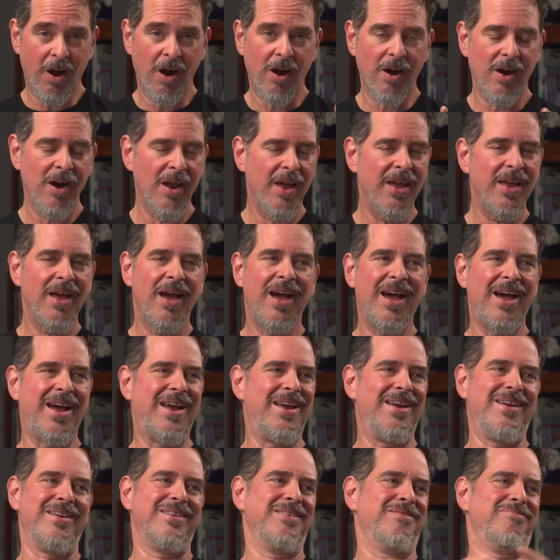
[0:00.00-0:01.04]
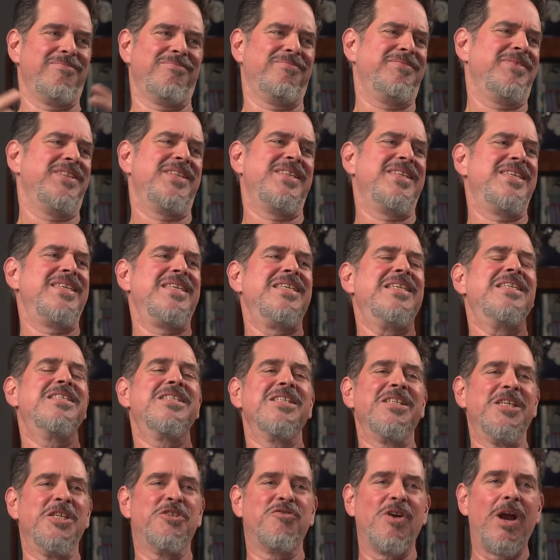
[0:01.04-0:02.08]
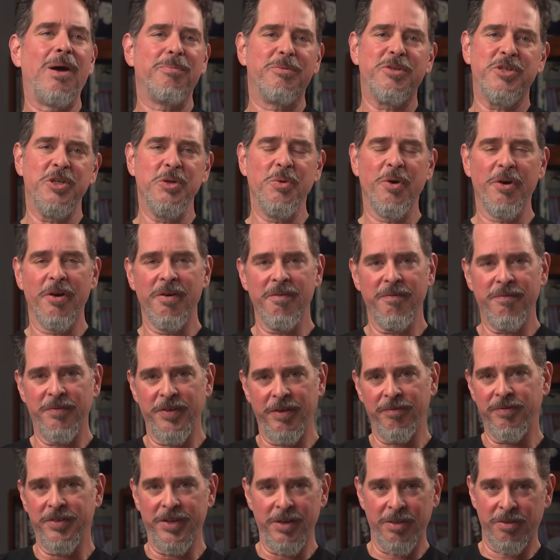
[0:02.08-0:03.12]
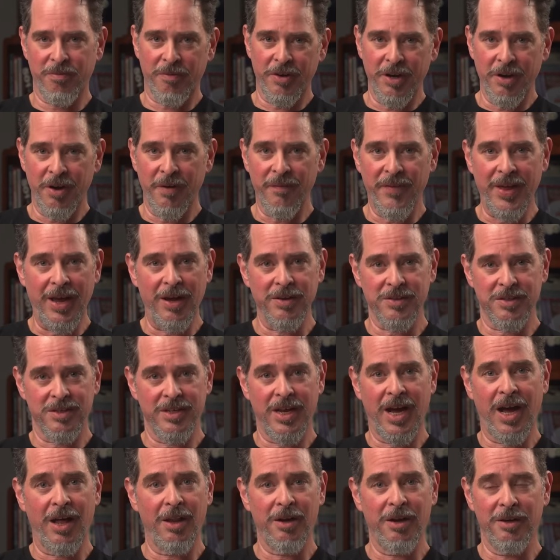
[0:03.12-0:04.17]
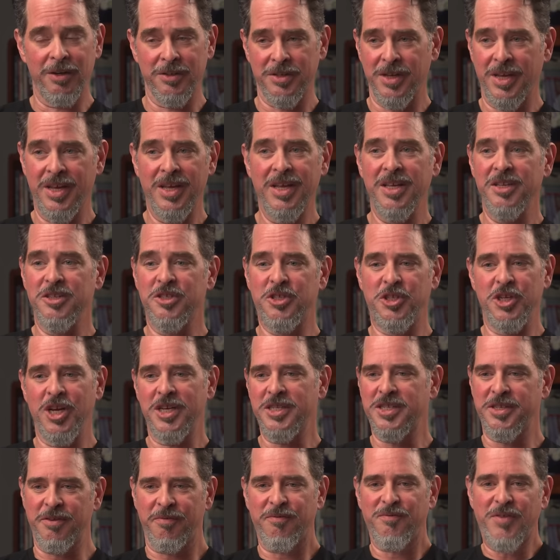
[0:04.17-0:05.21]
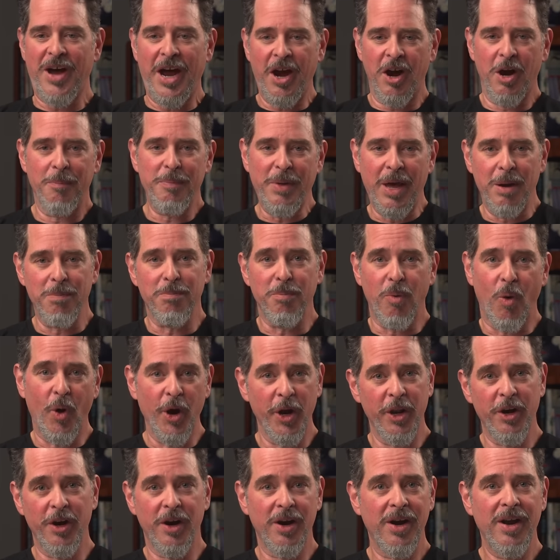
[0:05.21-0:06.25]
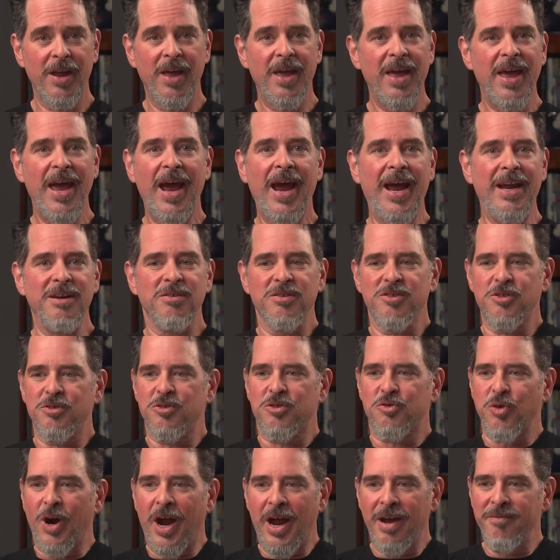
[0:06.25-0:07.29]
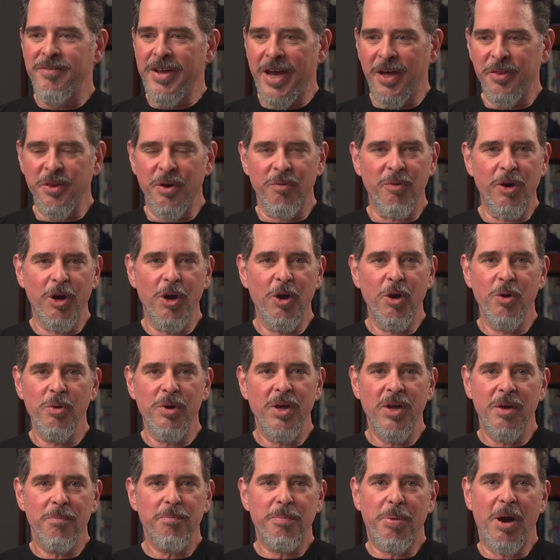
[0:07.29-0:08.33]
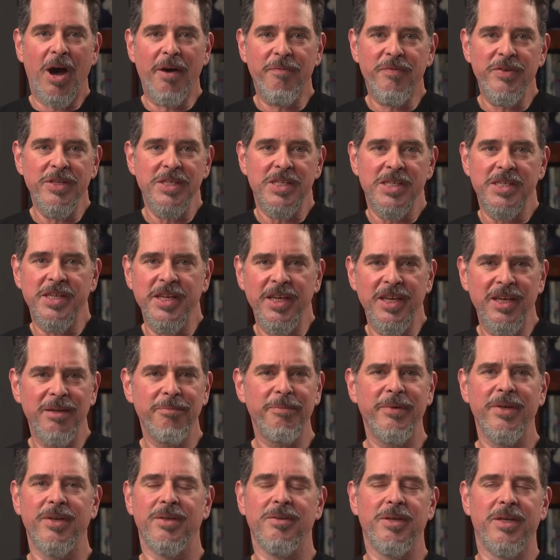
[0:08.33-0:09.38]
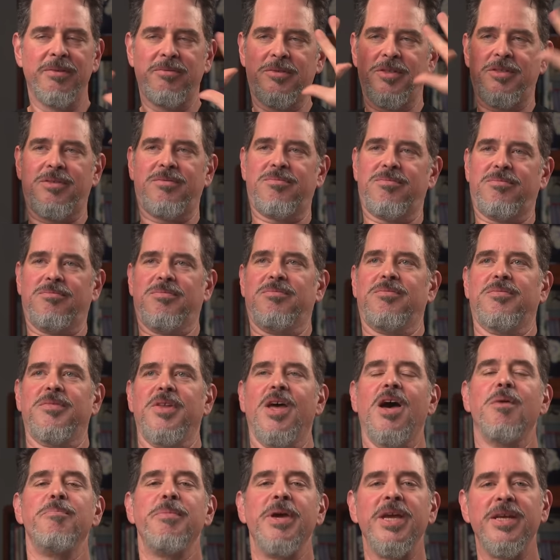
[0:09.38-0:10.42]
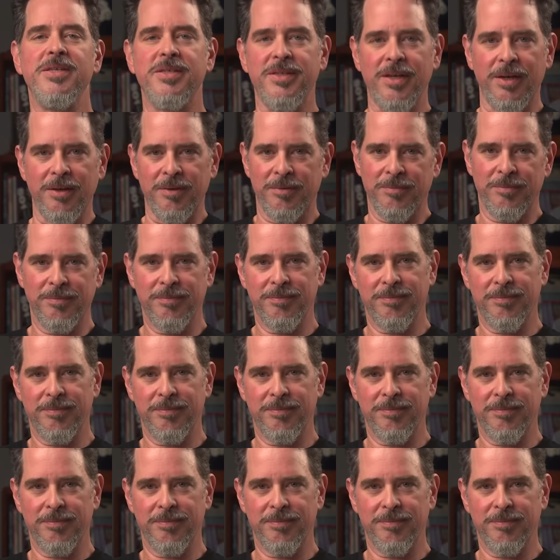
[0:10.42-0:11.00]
car, I easily drop $250,000, $300,000 just to fire up that boiler and drive down the road, puffing steam, just amazing.